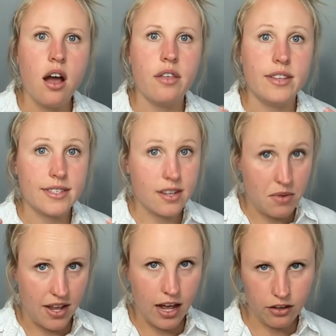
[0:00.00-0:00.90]
this is going to
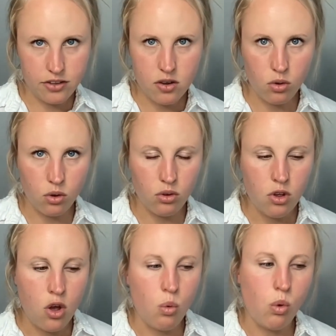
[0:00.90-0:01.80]
be a healthy goal
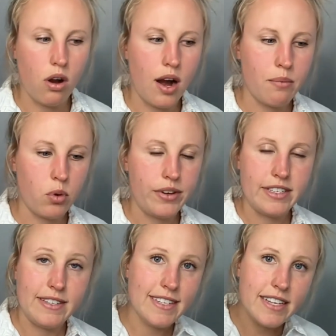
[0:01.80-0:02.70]
where I'm going
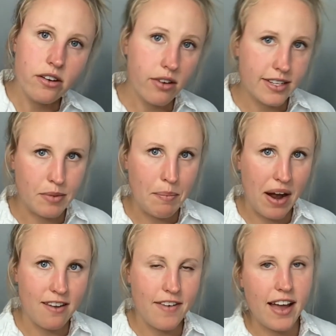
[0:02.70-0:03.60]
to decrease my
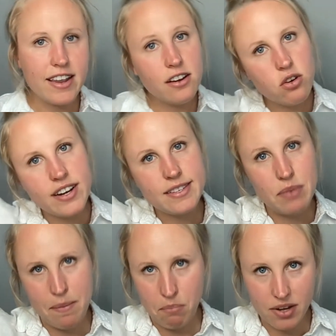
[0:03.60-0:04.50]
body fat, increase
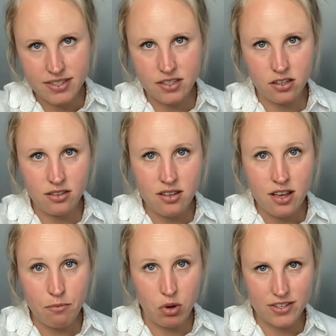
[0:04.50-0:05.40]
my muscle
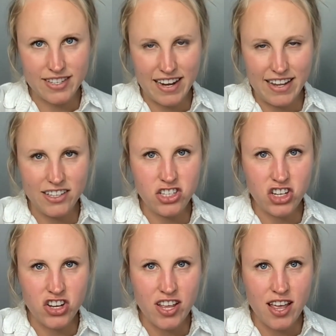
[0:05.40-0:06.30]
percentage,
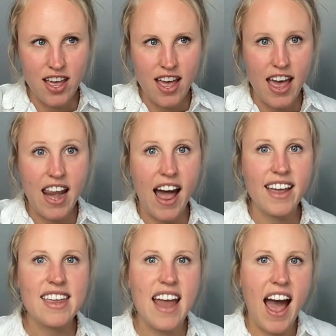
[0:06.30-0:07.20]
and I
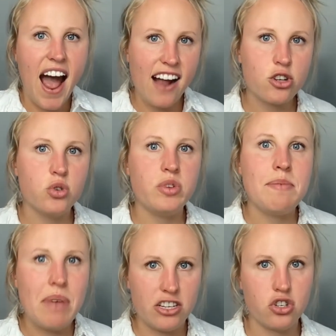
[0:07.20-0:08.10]
can actually
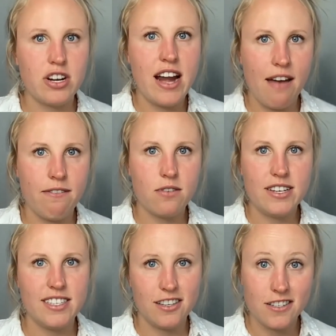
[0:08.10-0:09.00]
measure it every
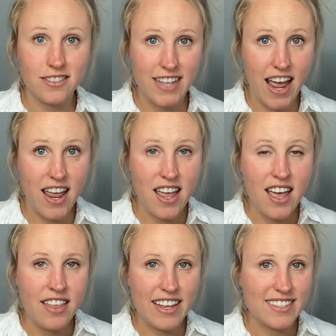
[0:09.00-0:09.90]
single day.
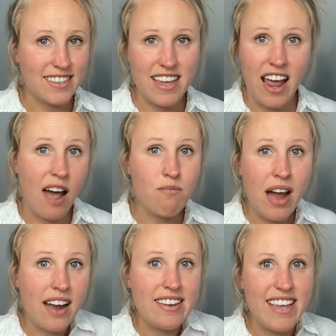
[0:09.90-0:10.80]
That's the thing. I'm
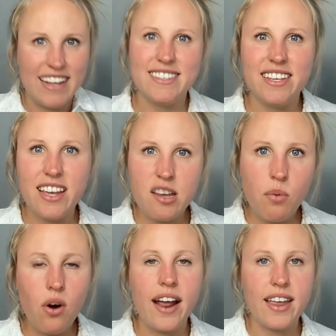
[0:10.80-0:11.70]
not guessing
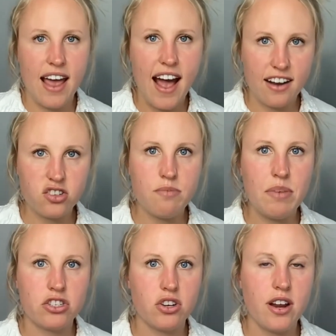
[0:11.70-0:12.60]
anymore. I can actually
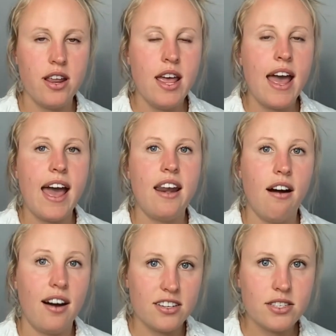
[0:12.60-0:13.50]
measure it. And
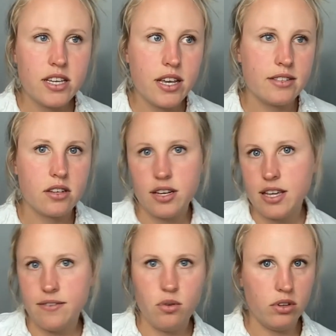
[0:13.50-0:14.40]
honestly, it's going to
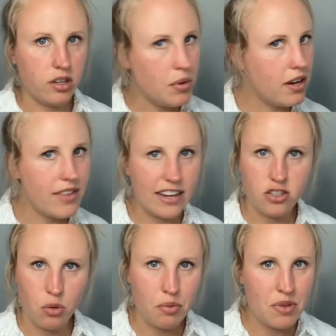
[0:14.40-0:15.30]
give you a little bit of that
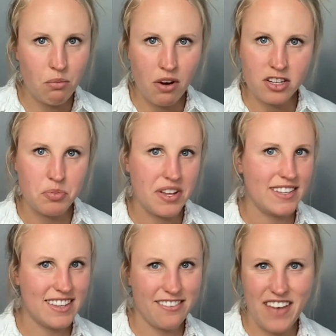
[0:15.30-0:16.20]
dopamine rush
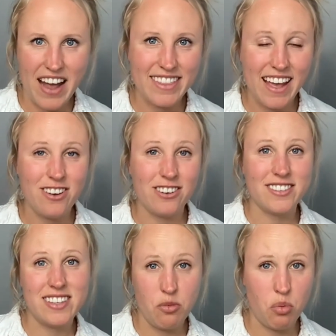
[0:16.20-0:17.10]
because of the fact that you're
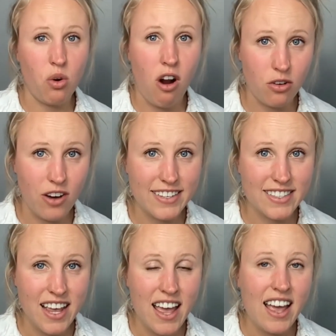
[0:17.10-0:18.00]
seeing
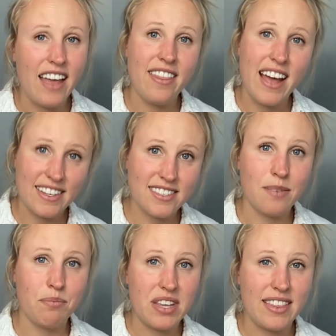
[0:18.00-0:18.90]
progress. And that's
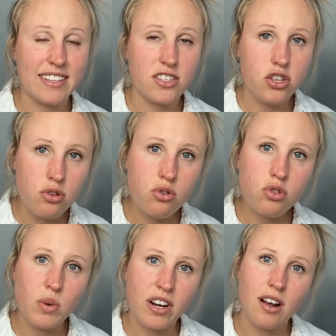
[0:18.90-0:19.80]
something that's huge
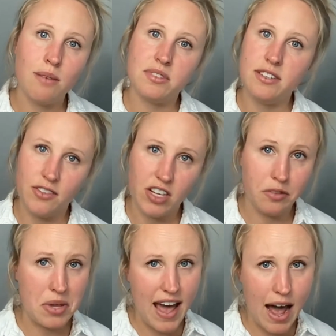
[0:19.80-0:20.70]
when it comes to
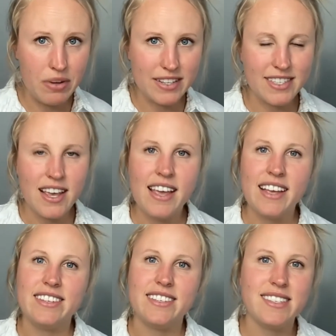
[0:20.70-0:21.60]
developing habits,
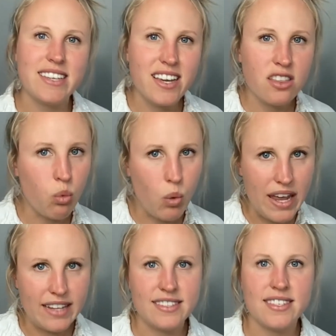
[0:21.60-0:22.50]
is seeing the
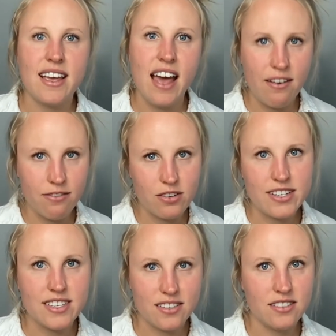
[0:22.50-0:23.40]
wins every
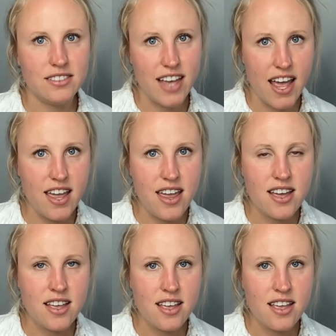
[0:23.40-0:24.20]
single day.